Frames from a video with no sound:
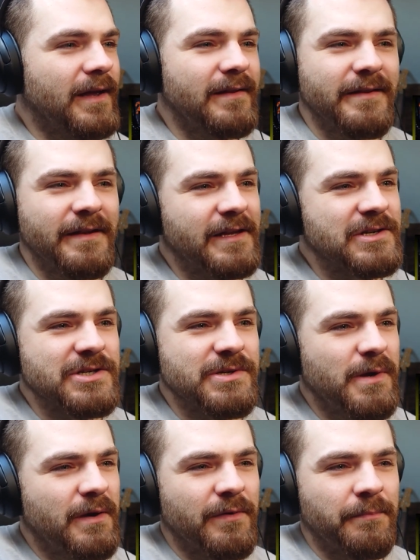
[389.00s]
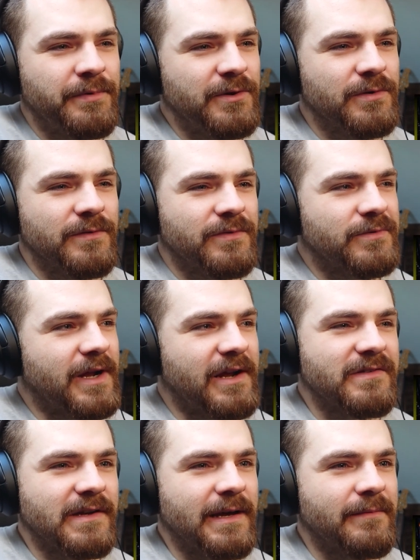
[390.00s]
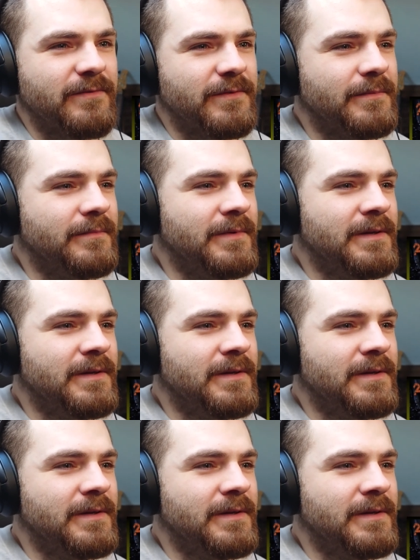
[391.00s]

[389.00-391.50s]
Indonesia, you have a beautiful national anthem.